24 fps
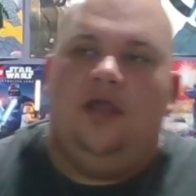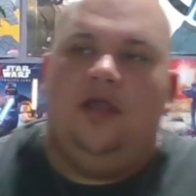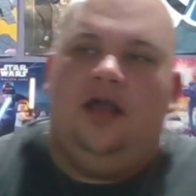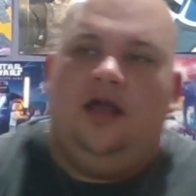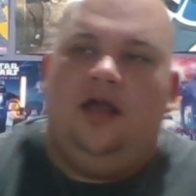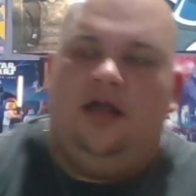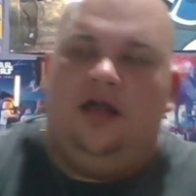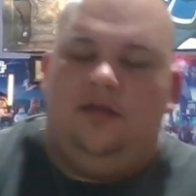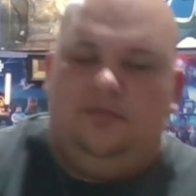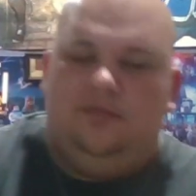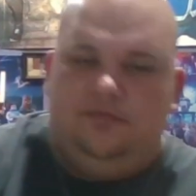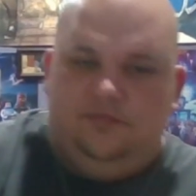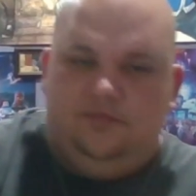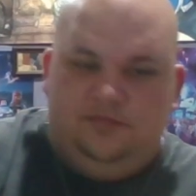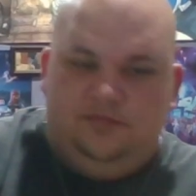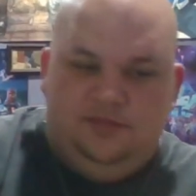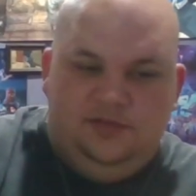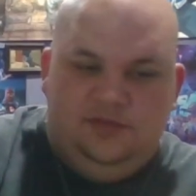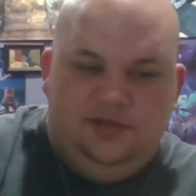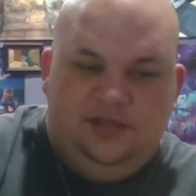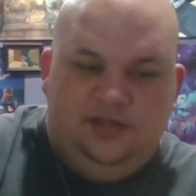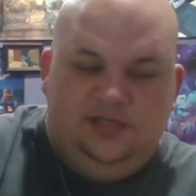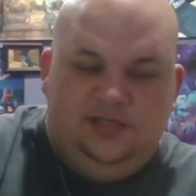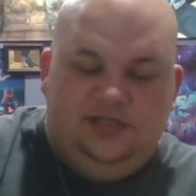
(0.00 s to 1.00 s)
Um,
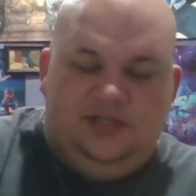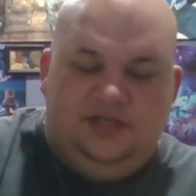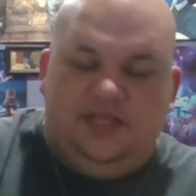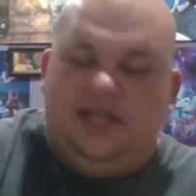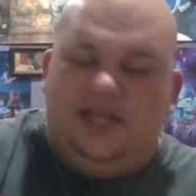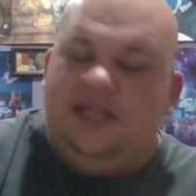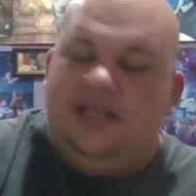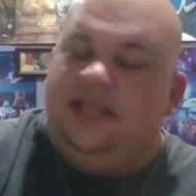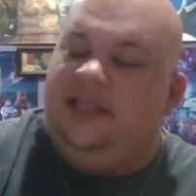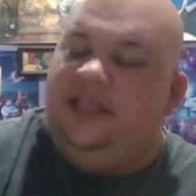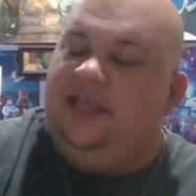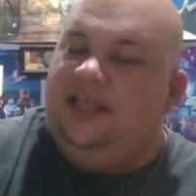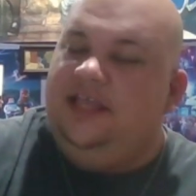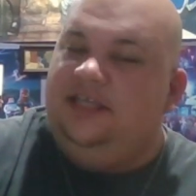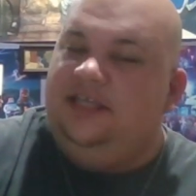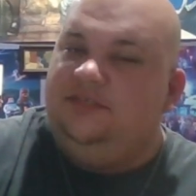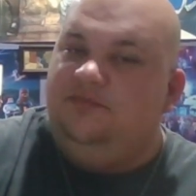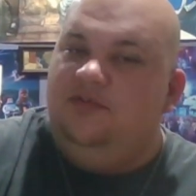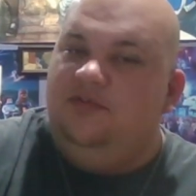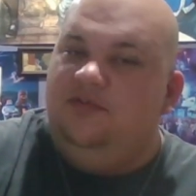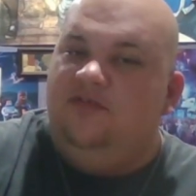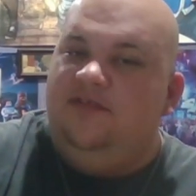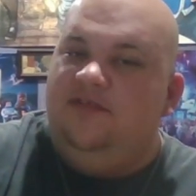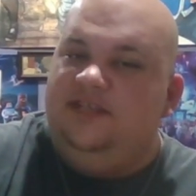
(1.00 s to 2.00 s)
so technically, this
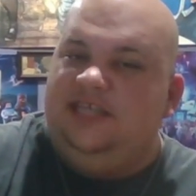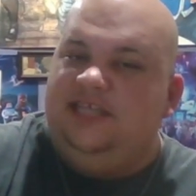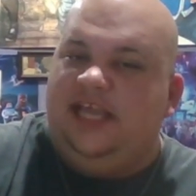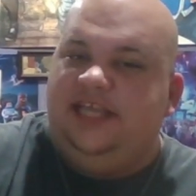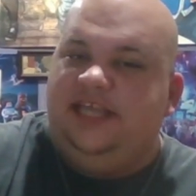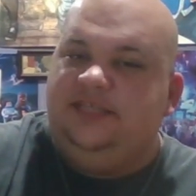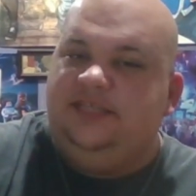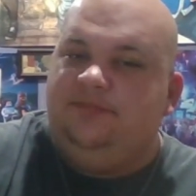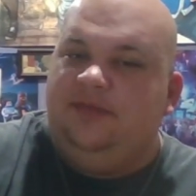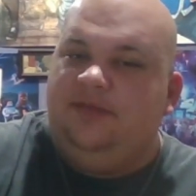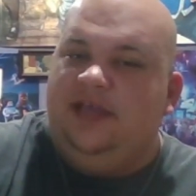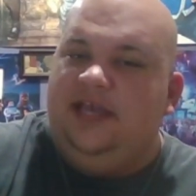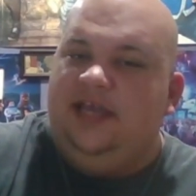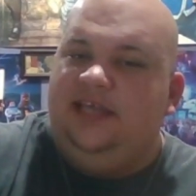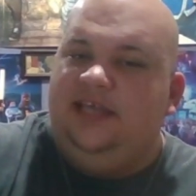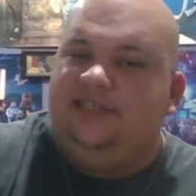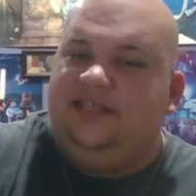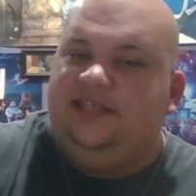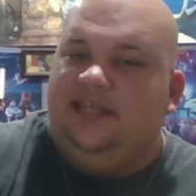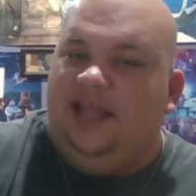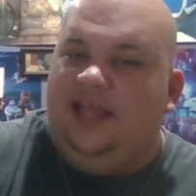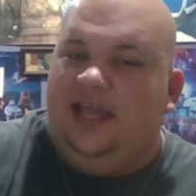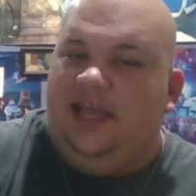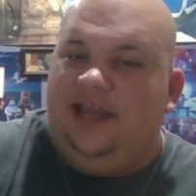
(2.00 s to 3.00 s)
movie takes place
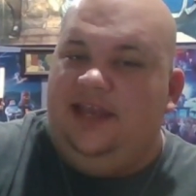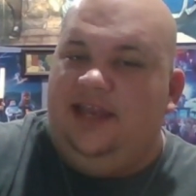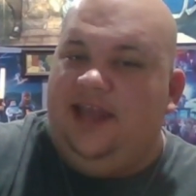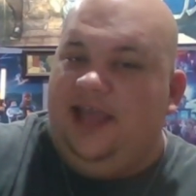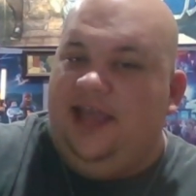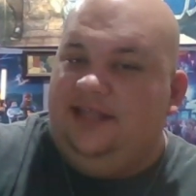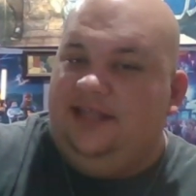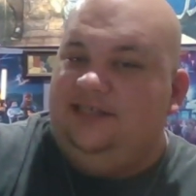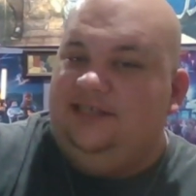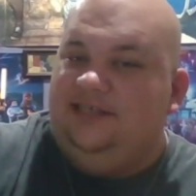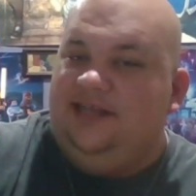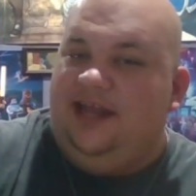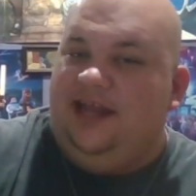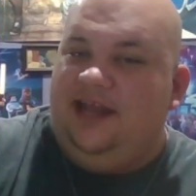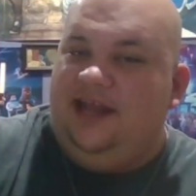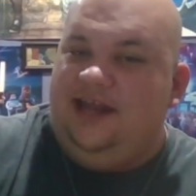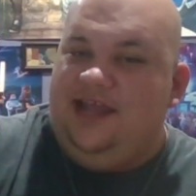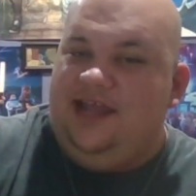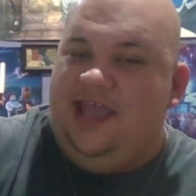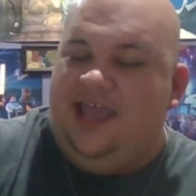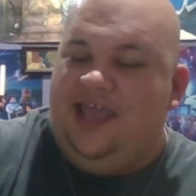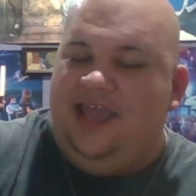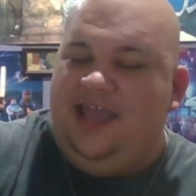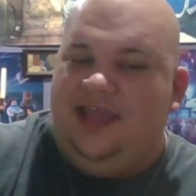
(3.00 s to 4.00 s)
in like
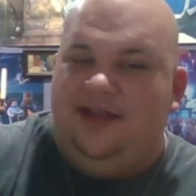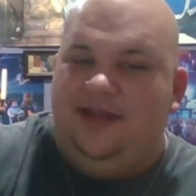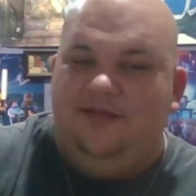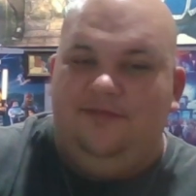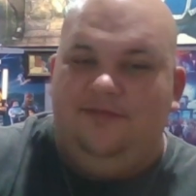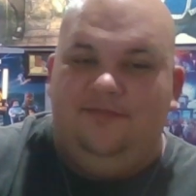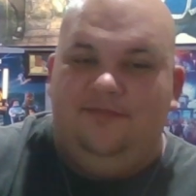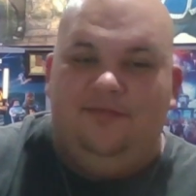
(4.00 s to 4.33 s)
1998,